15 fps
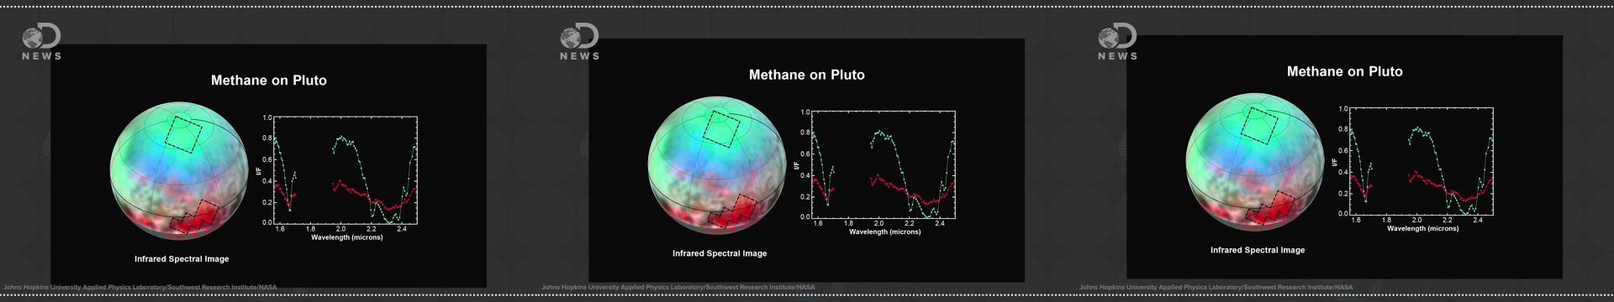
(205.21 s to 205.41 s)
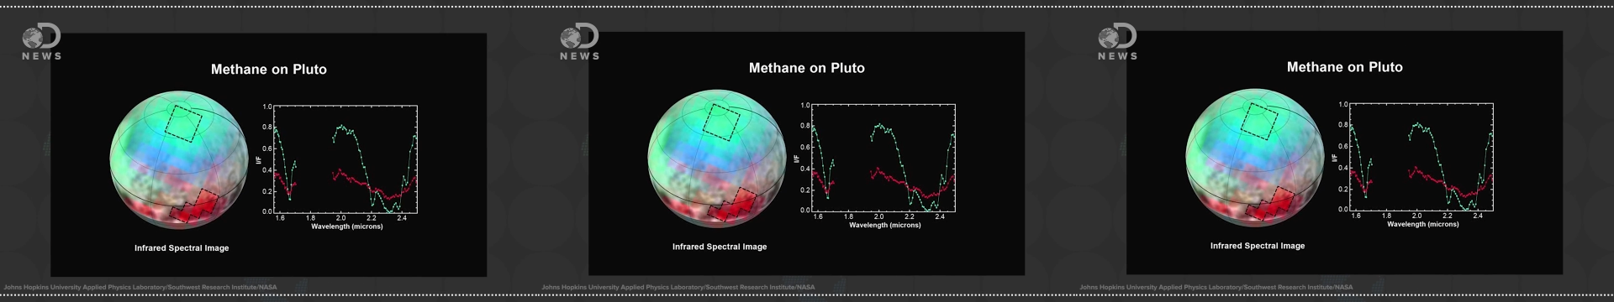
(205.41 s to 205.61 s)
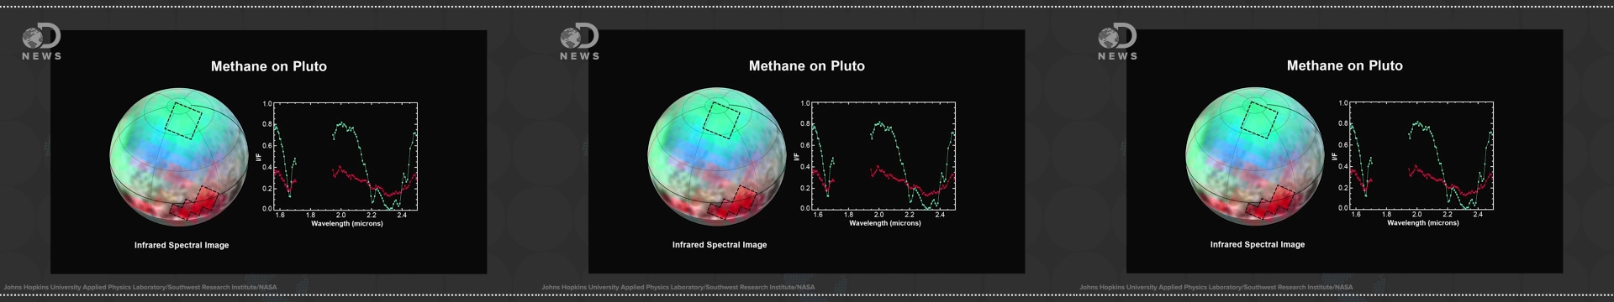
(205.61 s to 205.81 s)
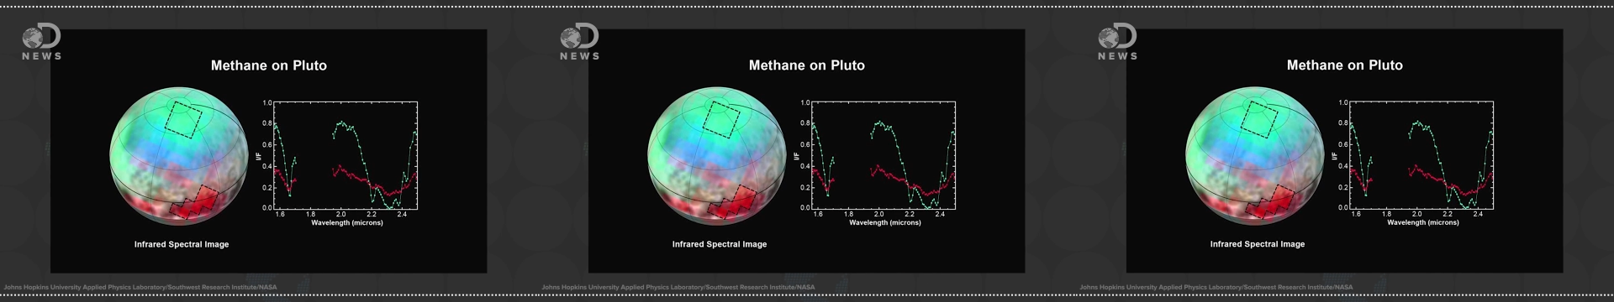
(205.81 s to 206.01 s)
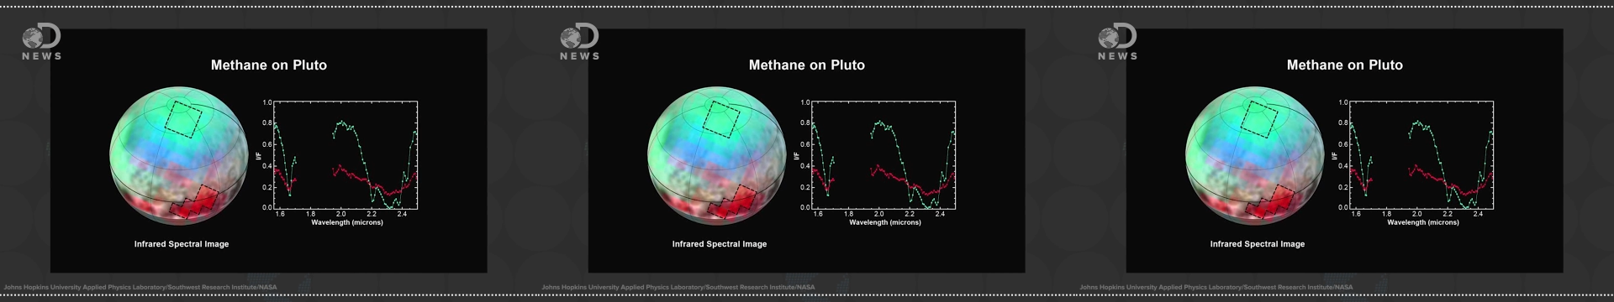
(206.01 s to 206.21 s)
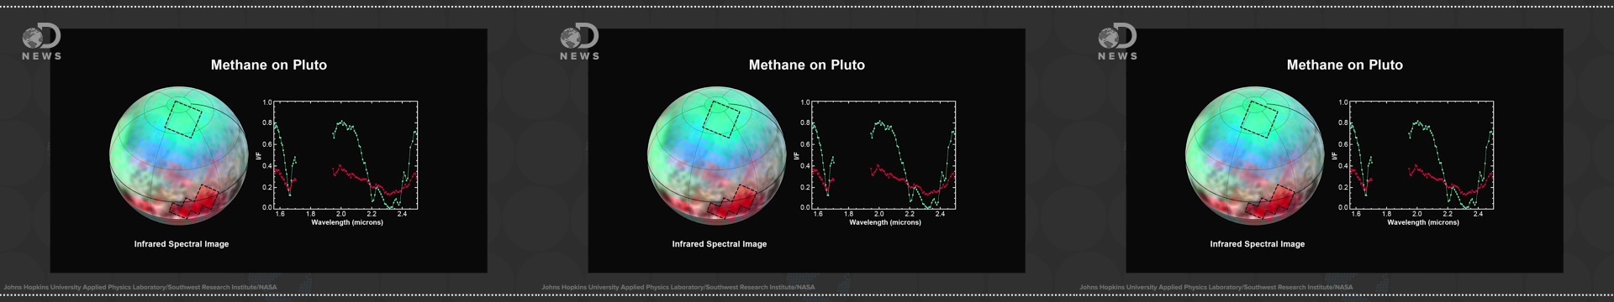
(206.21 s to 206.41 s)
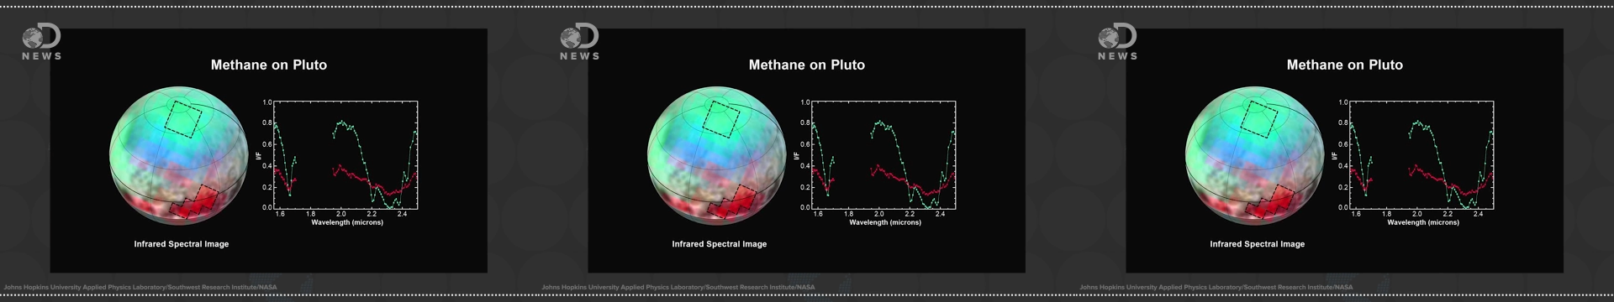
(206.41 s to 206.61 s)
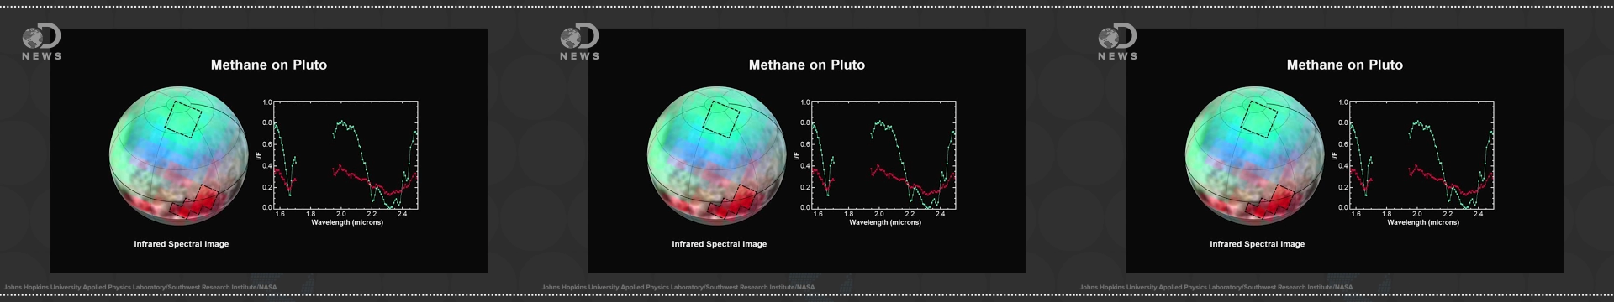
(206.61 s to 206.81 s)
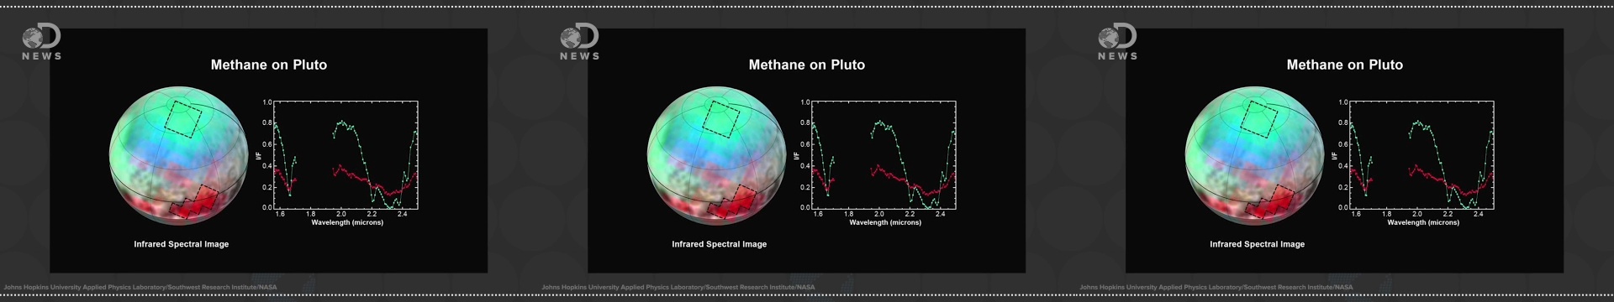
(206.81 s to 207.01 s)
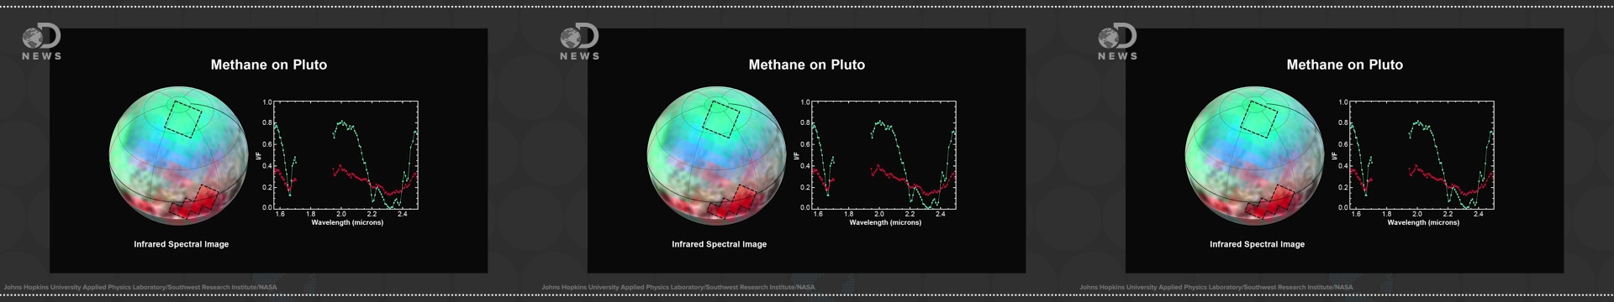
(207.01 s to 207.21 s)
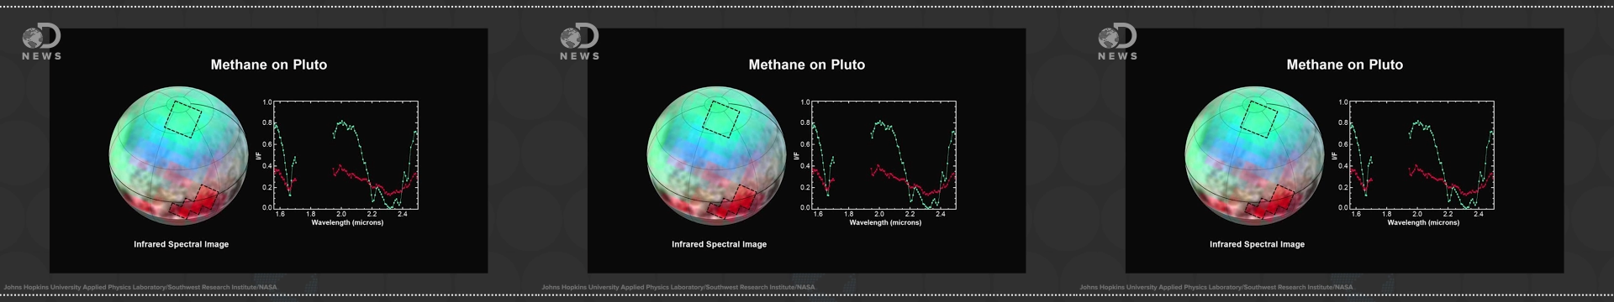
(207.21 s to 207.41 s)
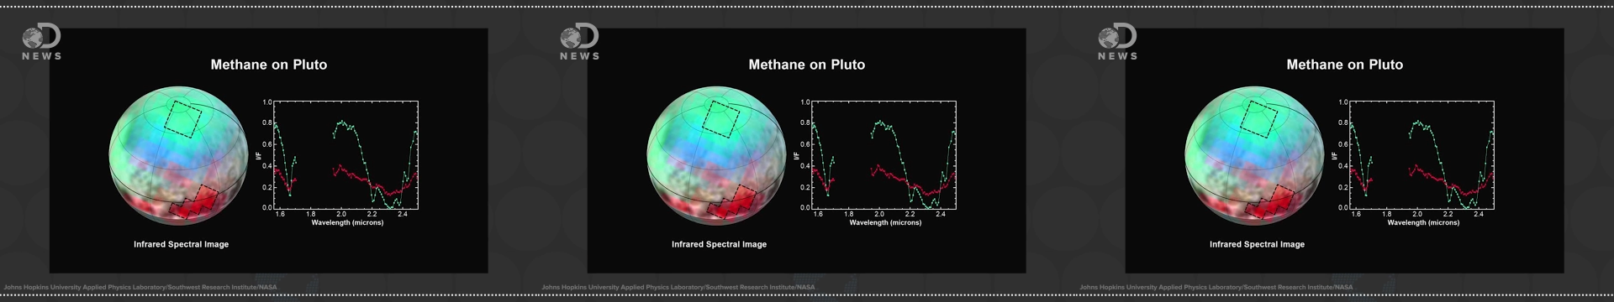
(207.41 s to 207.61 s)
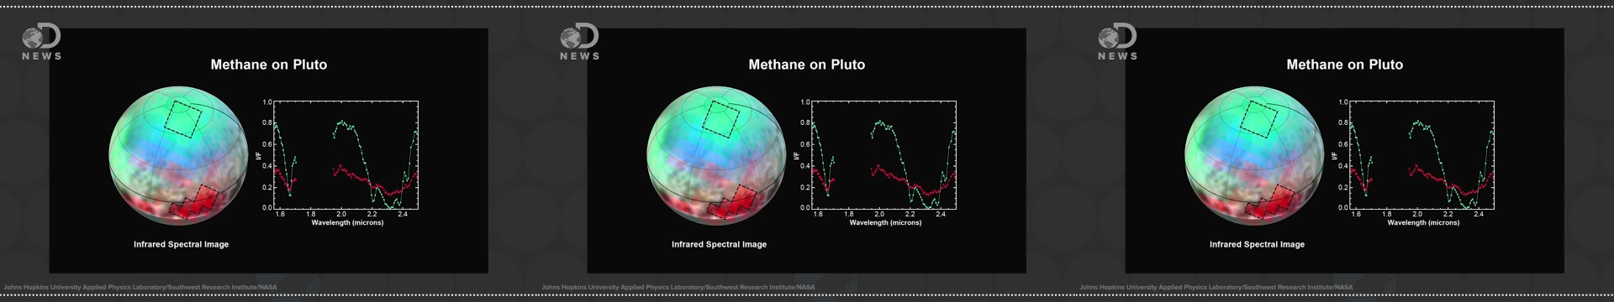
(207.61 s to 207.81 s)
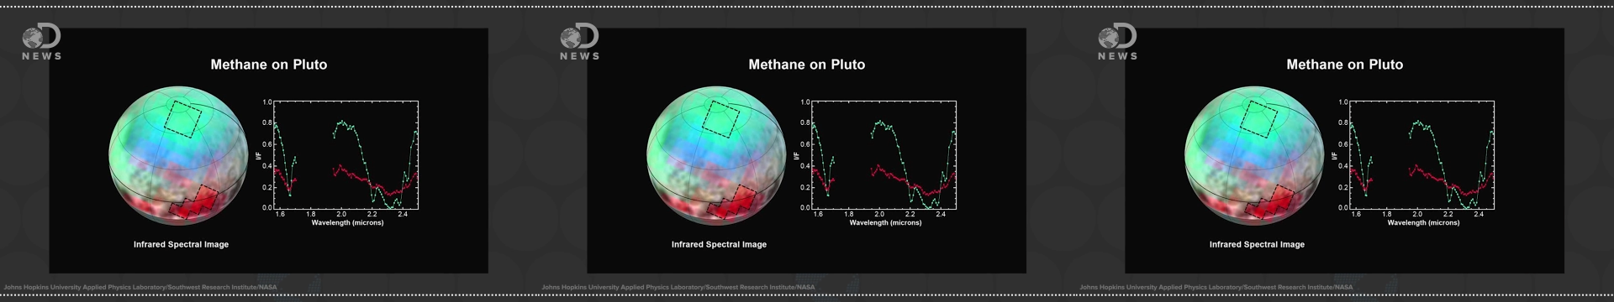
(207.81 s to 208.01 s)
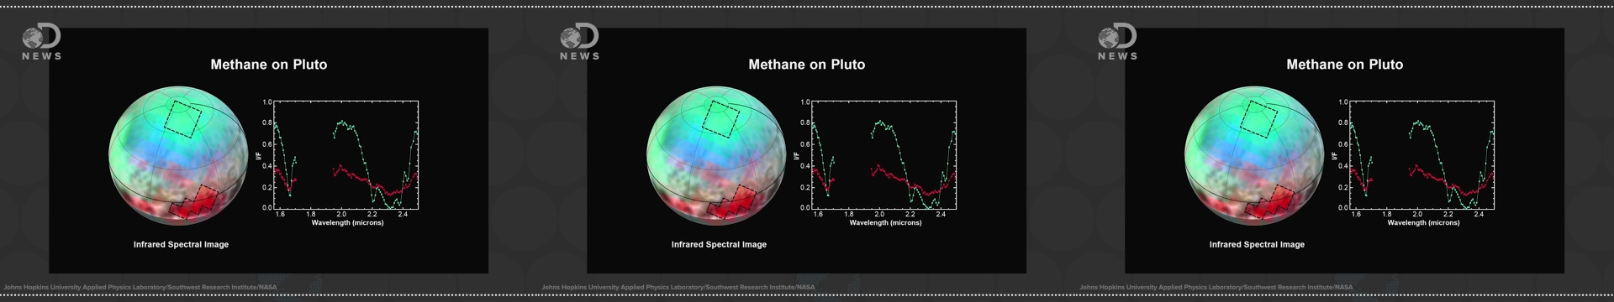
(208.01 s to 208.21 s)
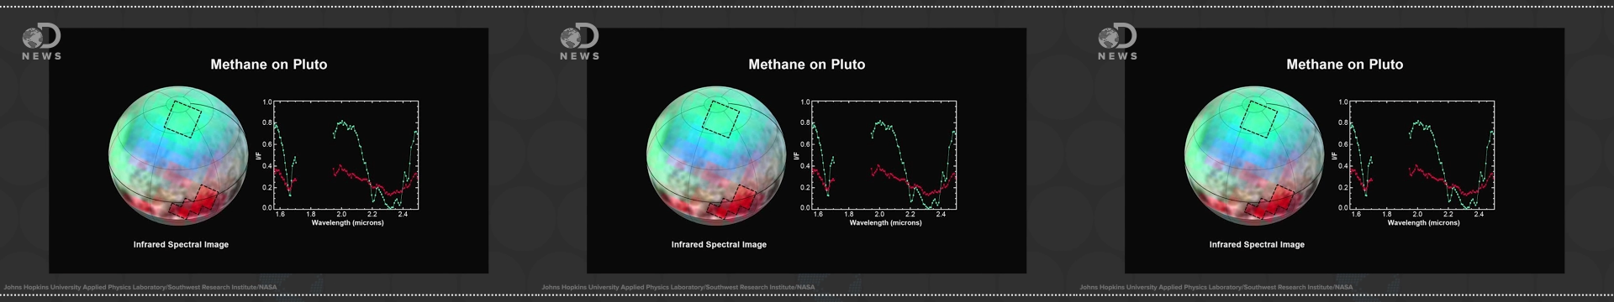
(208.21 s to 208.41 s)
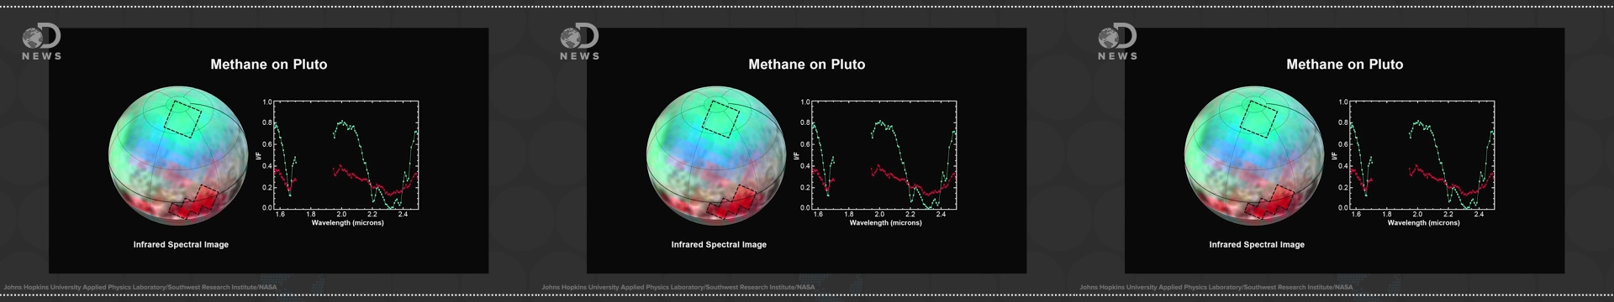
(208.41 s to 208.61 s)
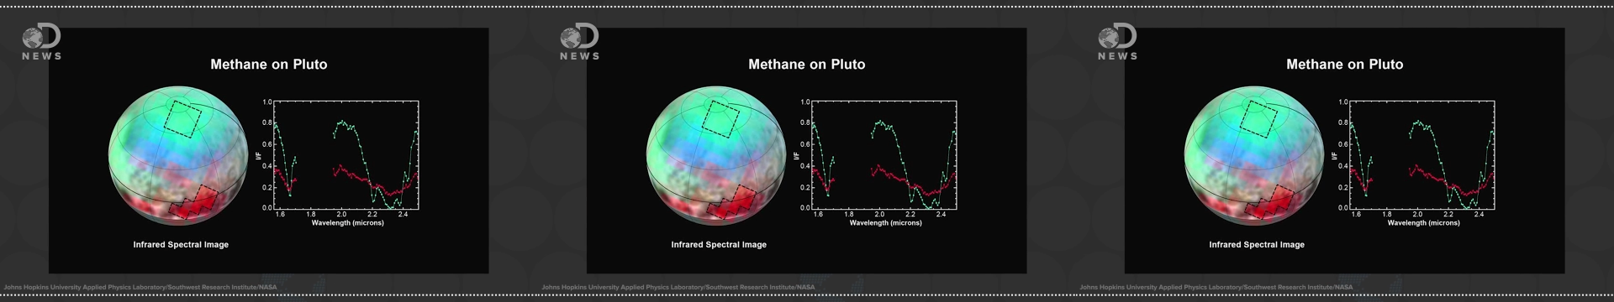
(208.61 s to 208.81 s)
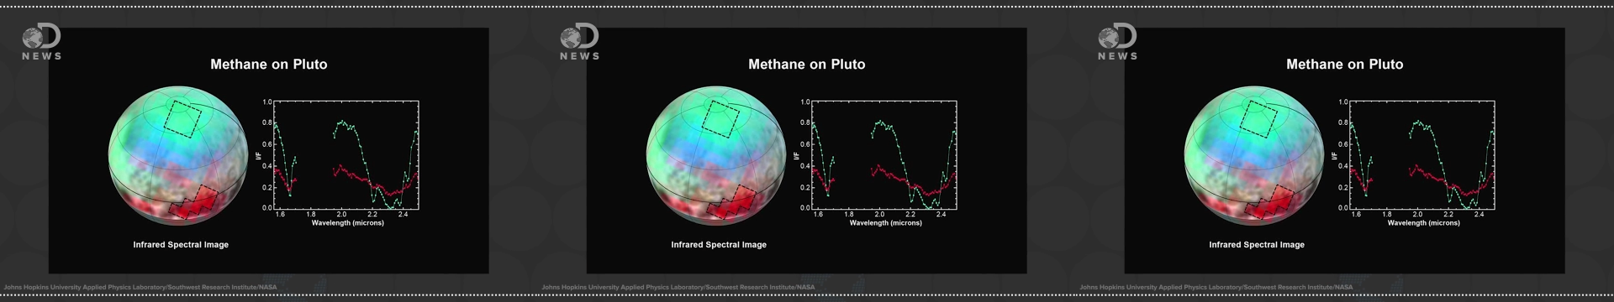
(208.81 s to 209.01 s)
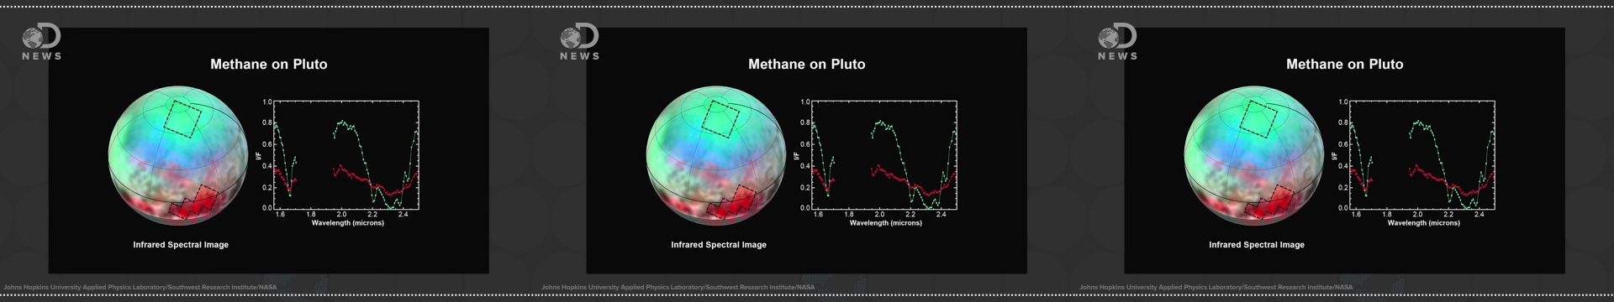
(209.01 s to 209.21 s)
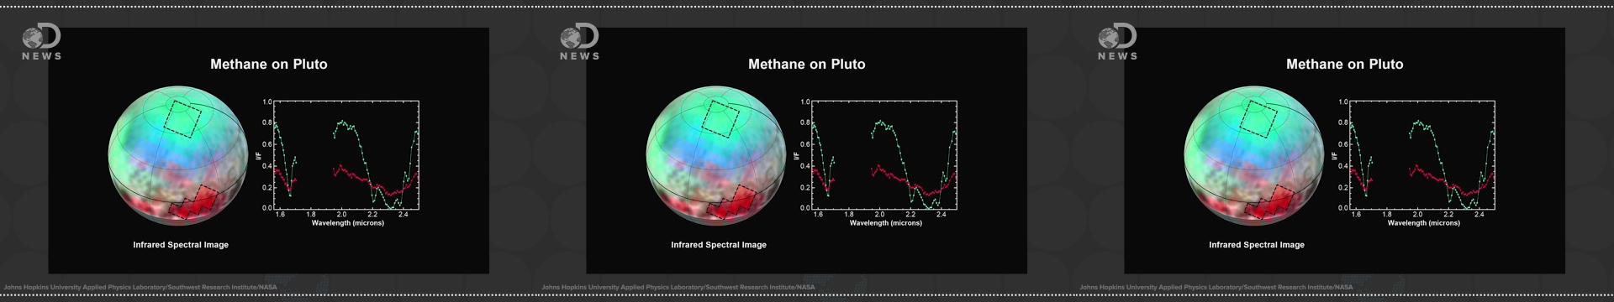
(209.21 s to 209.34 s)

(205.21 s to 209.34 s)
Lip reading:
(no speaker visible)